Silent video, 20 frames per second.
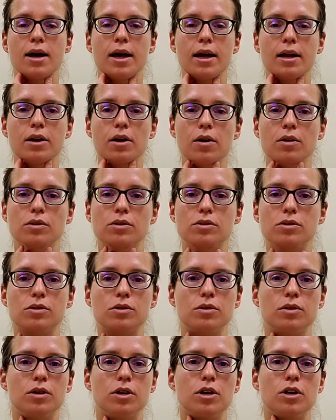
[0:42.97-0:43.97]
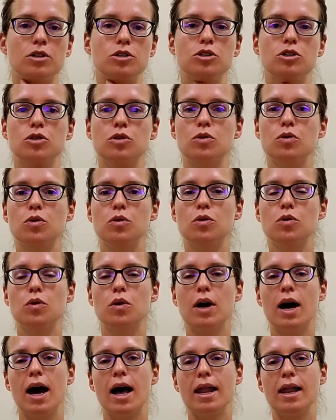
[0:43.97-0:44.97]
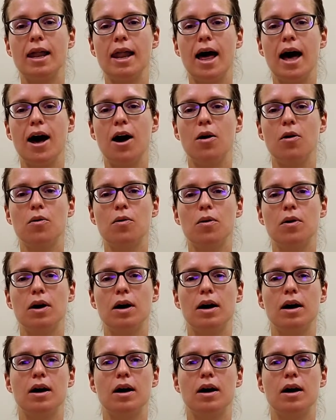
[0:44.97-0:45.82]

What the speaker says: and also to allow